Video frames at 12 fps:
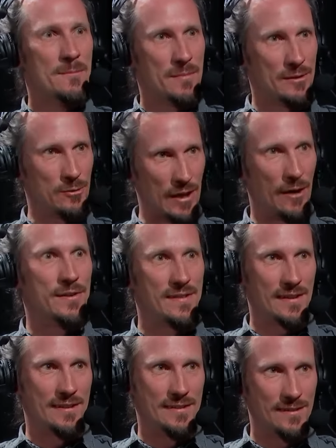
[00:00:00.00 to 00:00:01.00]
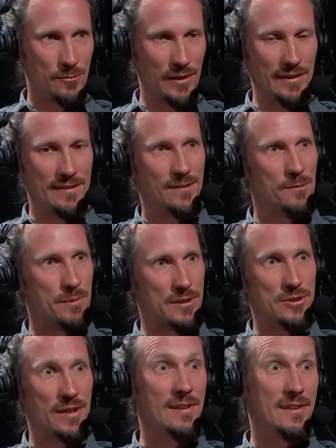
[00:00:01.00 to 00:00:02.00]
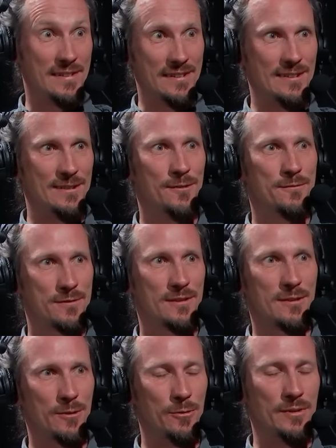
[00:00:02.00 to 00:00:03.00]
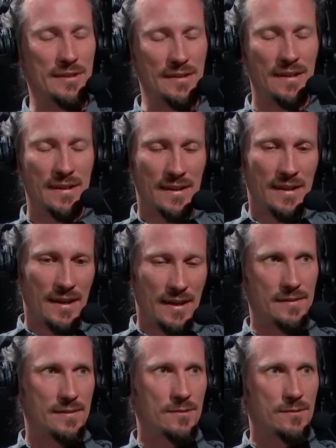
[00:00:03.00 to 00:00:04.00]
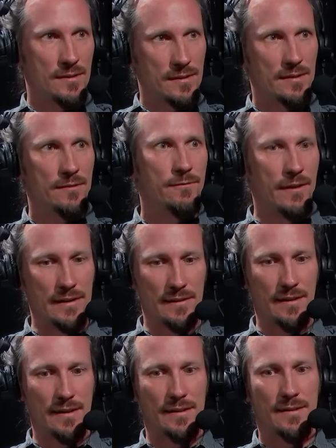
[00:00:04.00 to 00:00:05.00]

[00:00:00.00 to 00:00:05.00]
But to the outside, it's really the speciality of the coding. And you find like